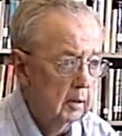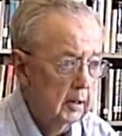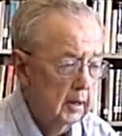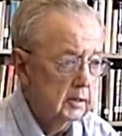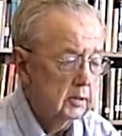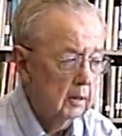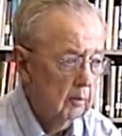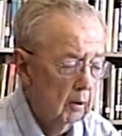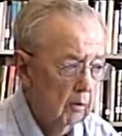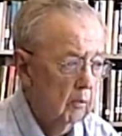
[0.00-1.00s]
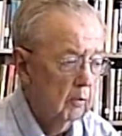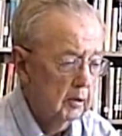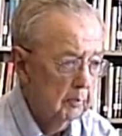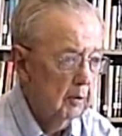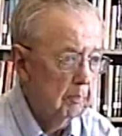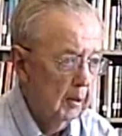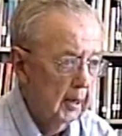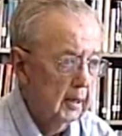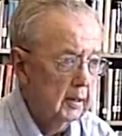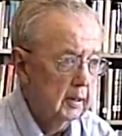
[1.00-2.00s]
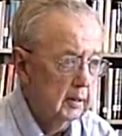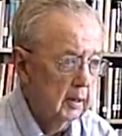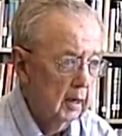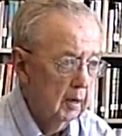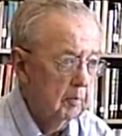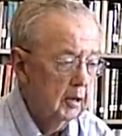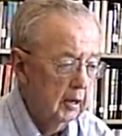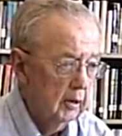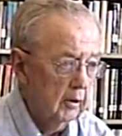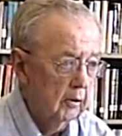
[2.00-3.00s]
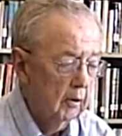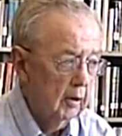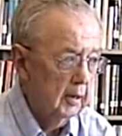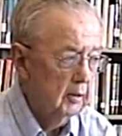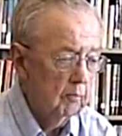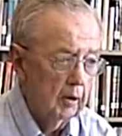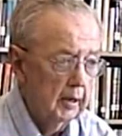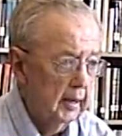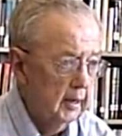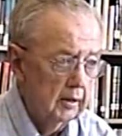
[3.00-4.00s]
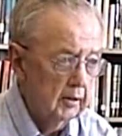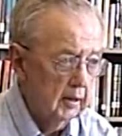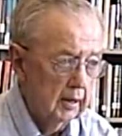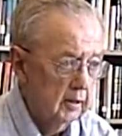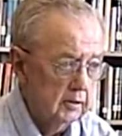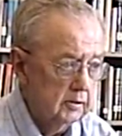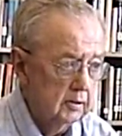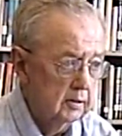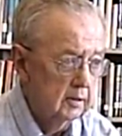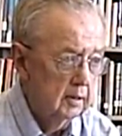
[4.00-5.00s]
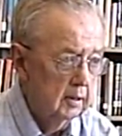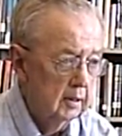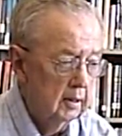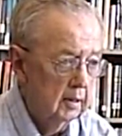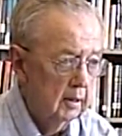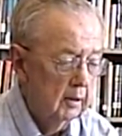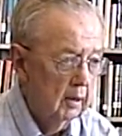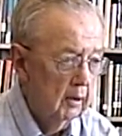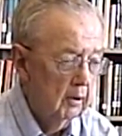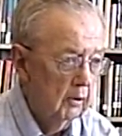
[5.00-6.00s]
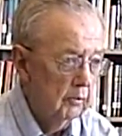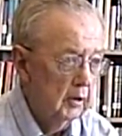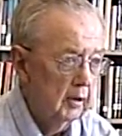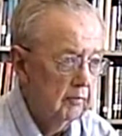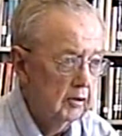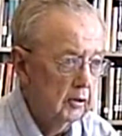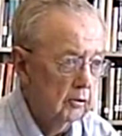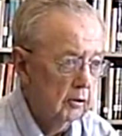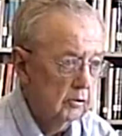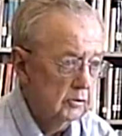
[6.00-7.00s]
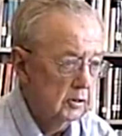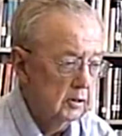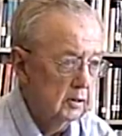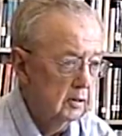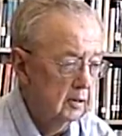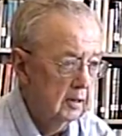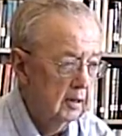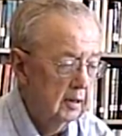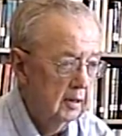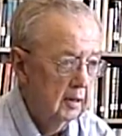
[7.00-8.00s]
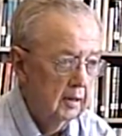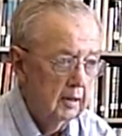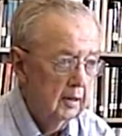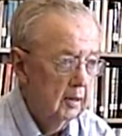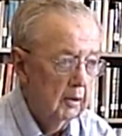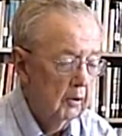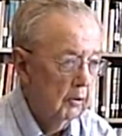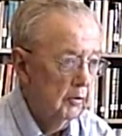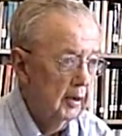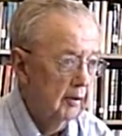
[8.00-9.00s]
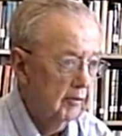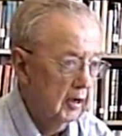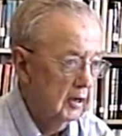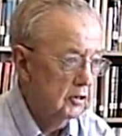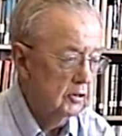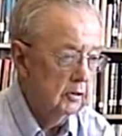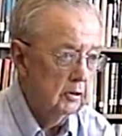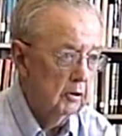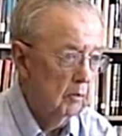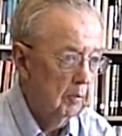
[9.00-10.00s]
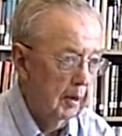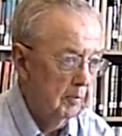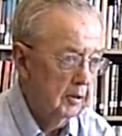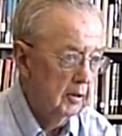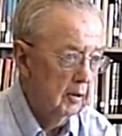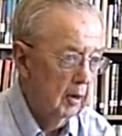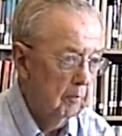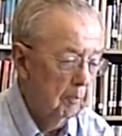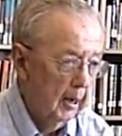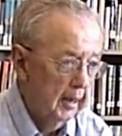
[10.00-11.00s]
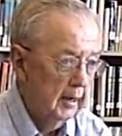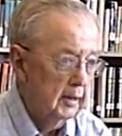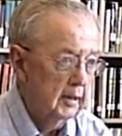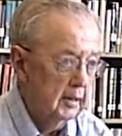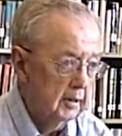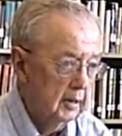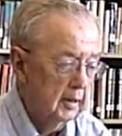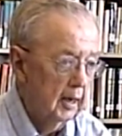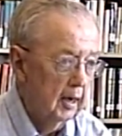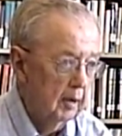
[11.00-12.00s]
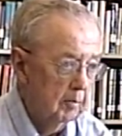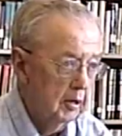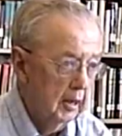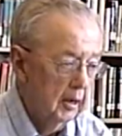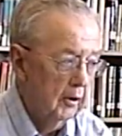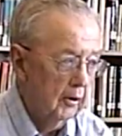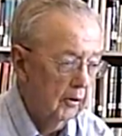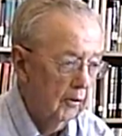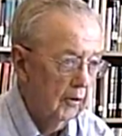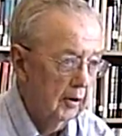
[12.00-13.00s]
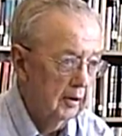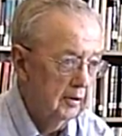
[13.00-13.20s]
Yes, I wanted to be a pilot in the Army Air Corps. I didn't want anything else. No Navy, no Coastie, no navigation, no bombardier, a pilot in the Army Air Corps.